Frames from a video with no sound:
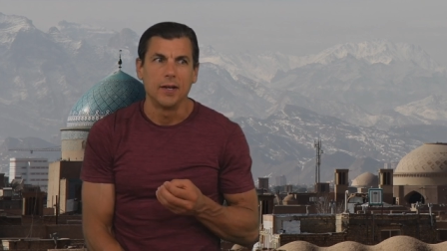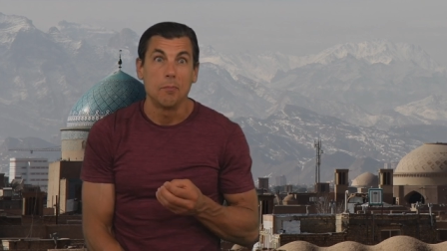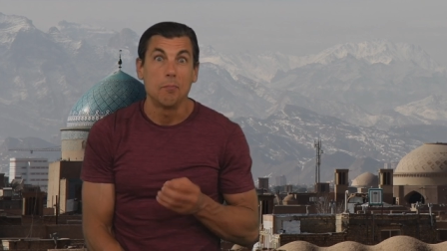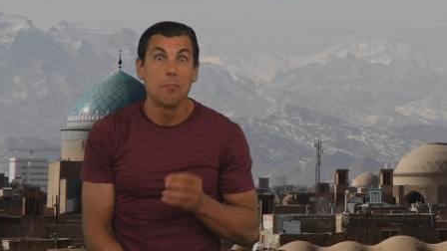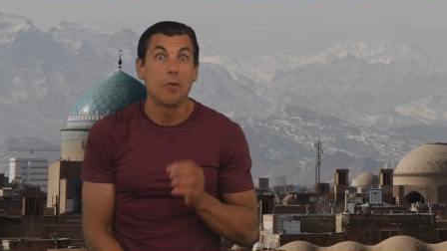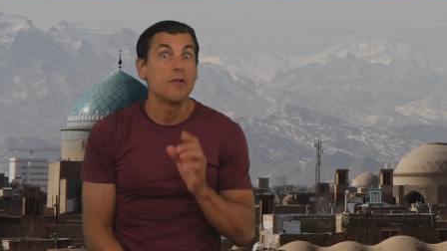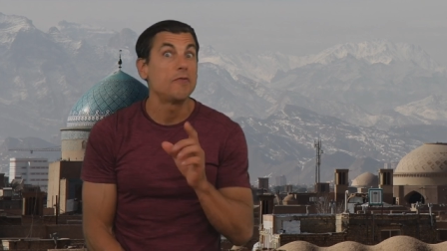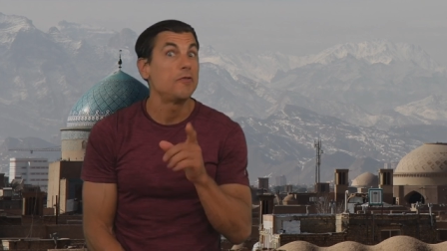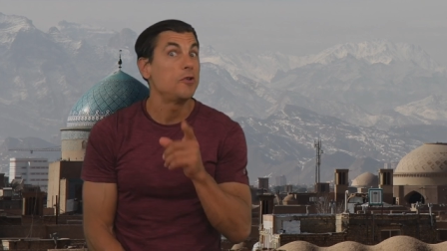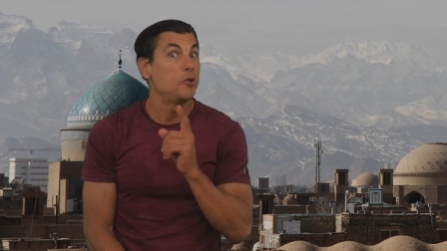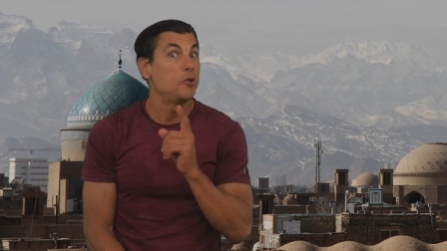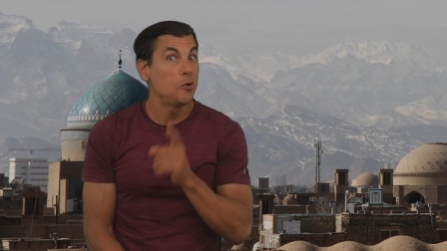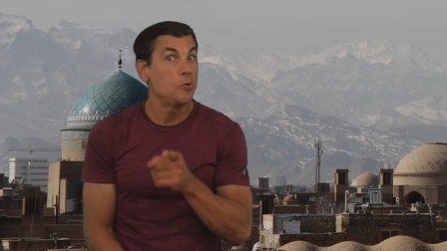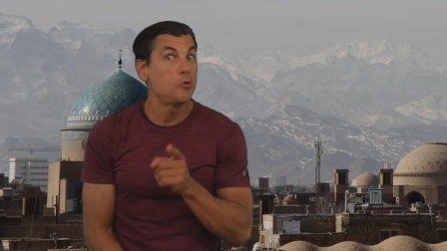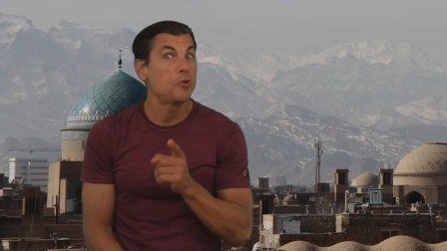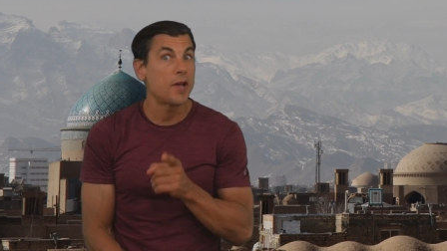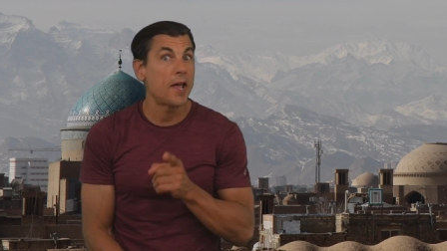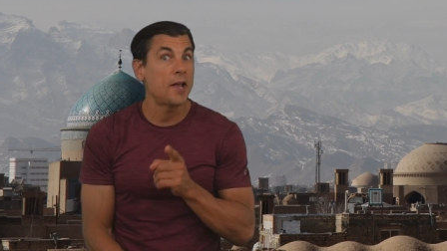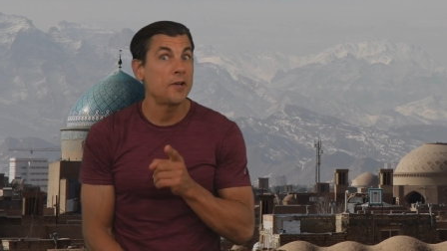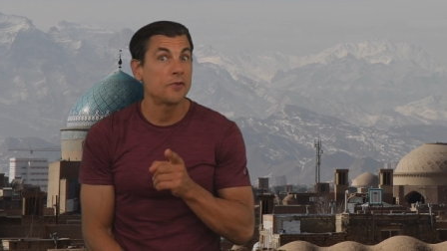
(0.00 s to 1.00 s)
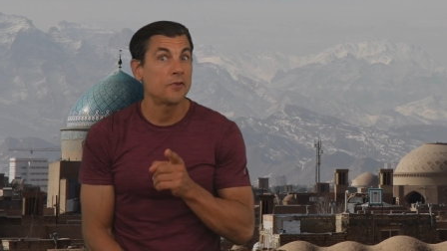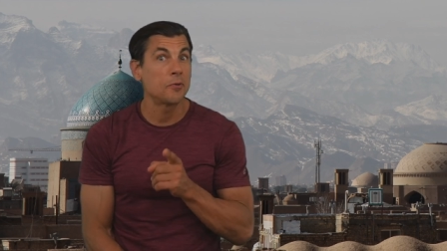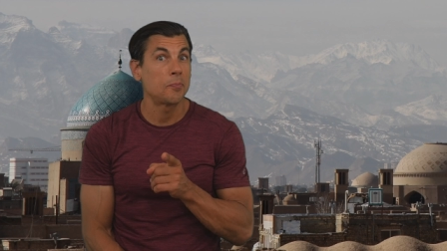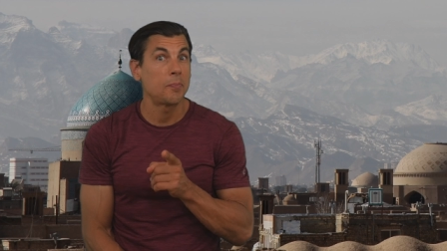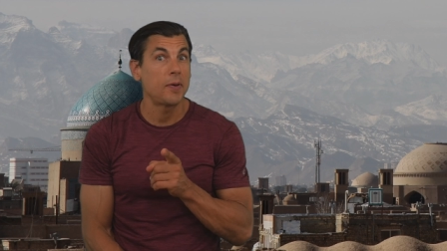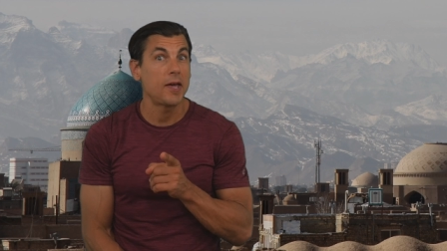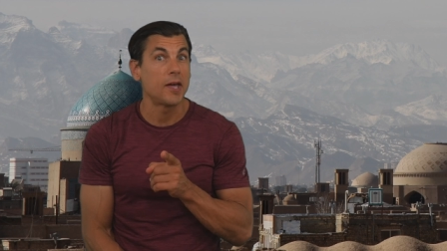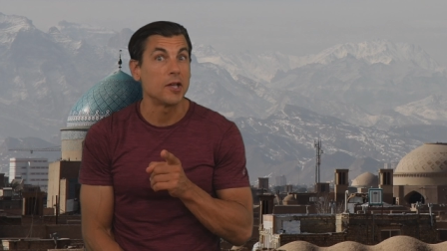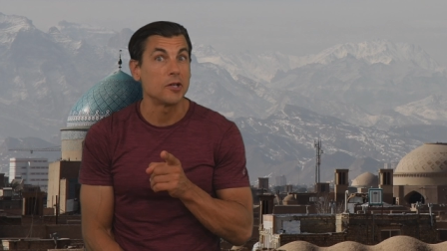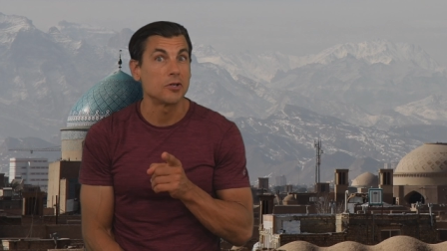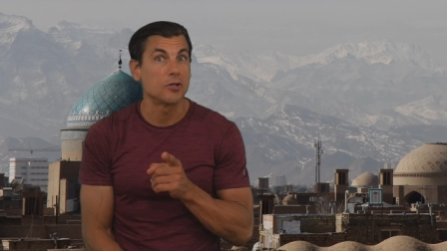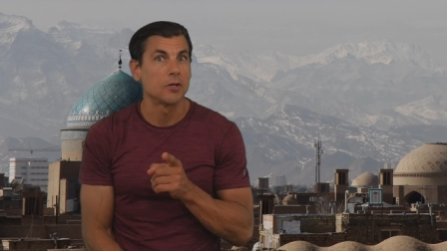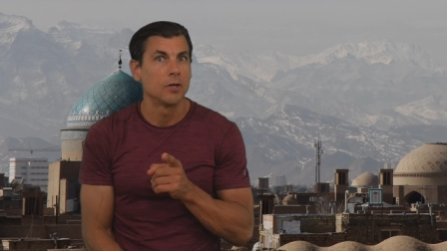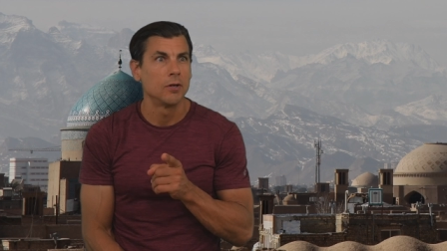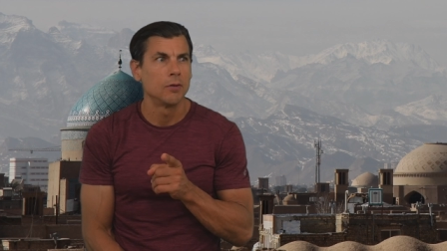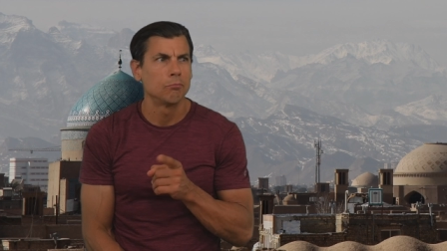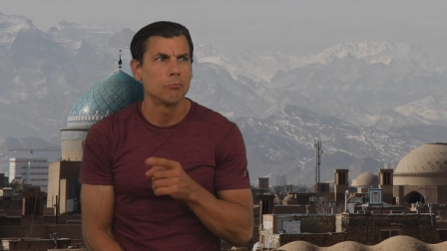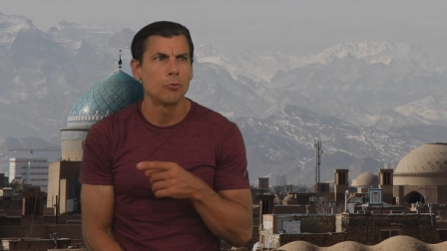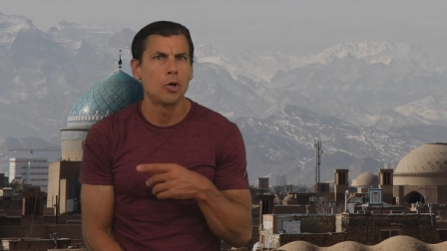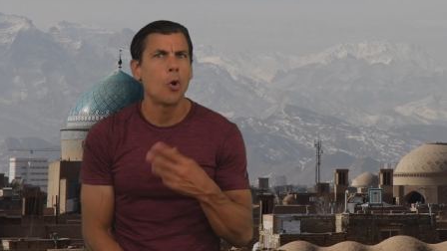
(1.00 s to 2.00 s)
but if you do change the pitch,
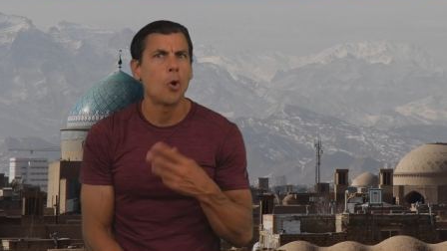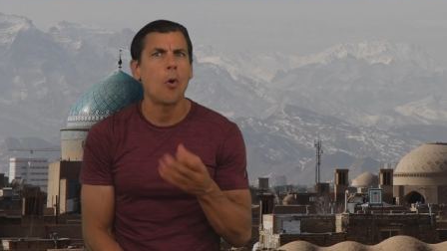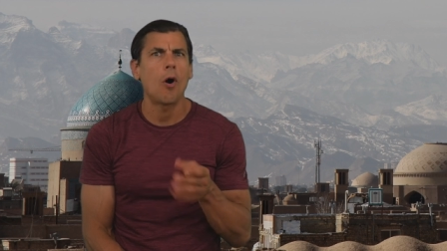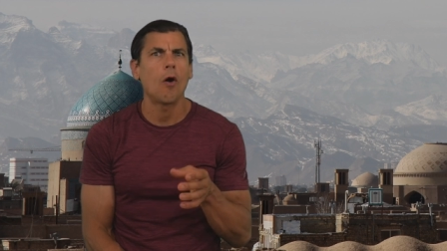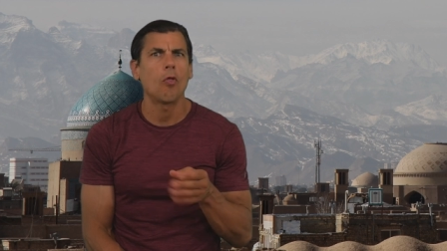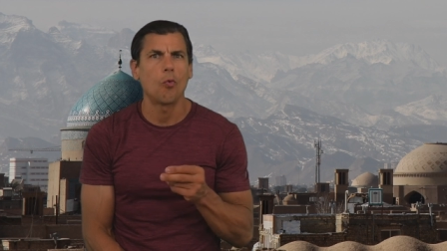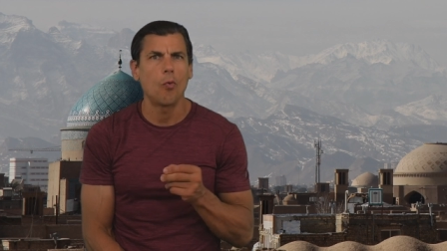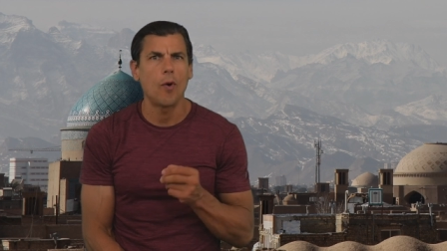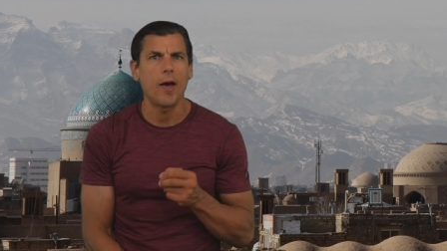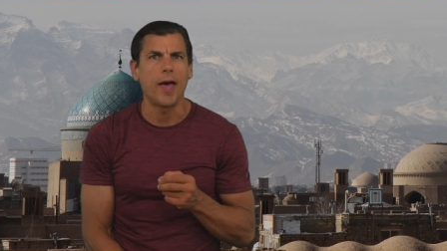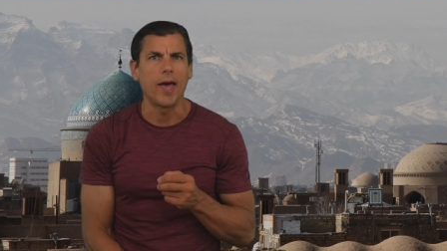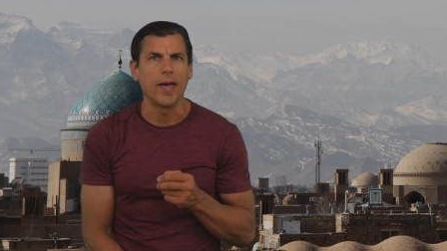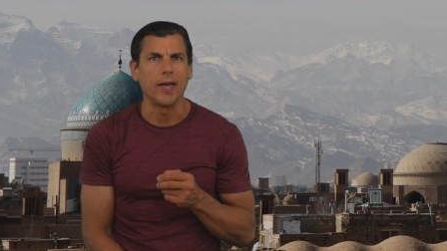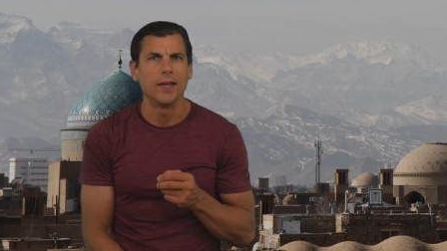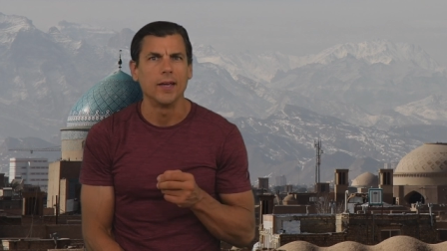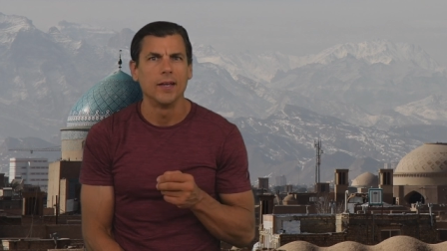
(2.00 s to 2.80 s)
go all the way.